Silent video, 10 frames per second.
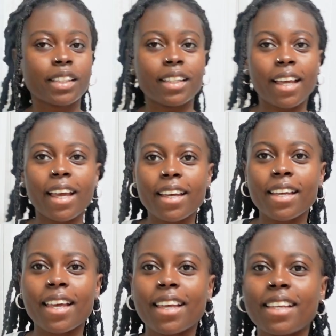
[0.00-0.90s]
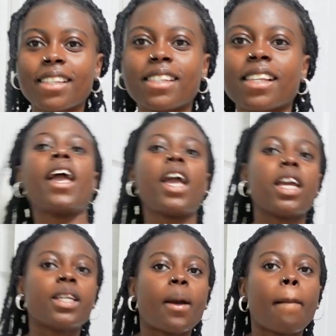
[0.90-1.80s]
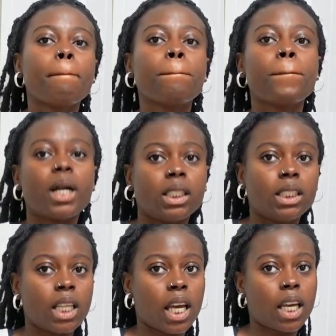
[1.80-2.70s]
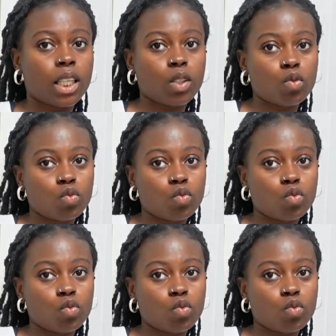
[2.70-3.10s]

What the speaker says: Today is a Monday.